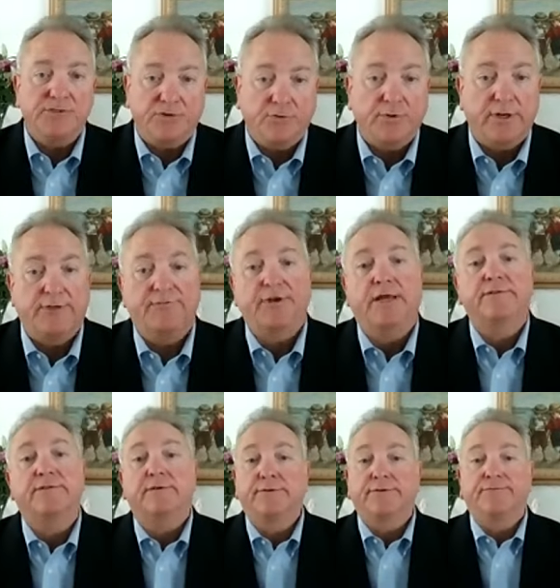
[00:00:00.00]
And if you've got
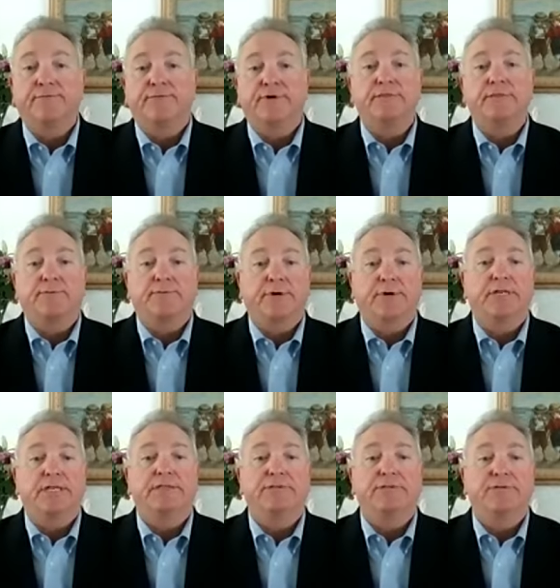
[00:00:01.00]
the, if you've got the money to
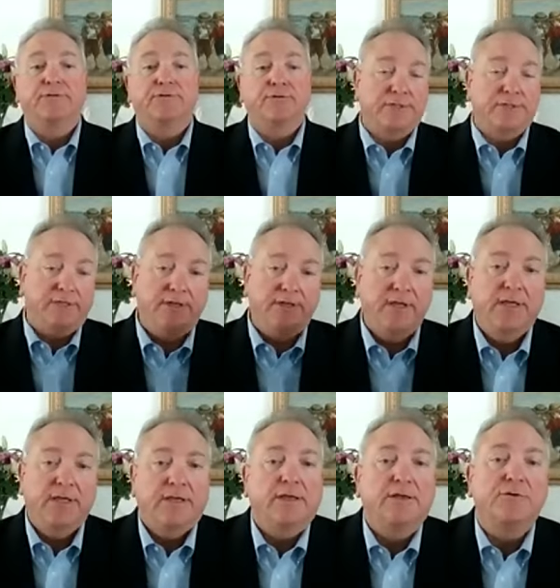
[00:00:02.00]
do it, then
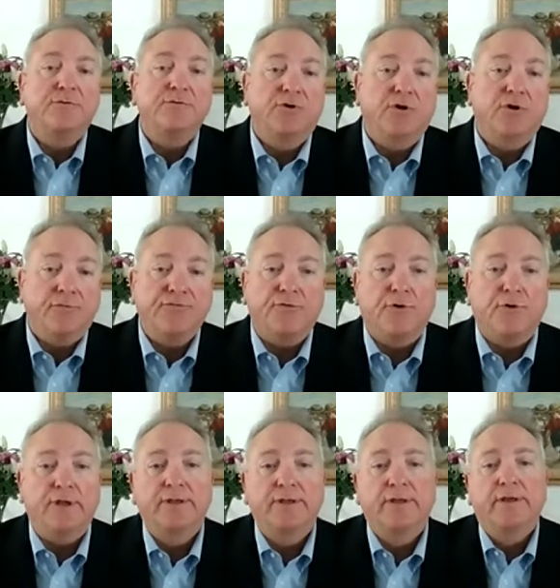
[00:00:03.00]
you know go for it.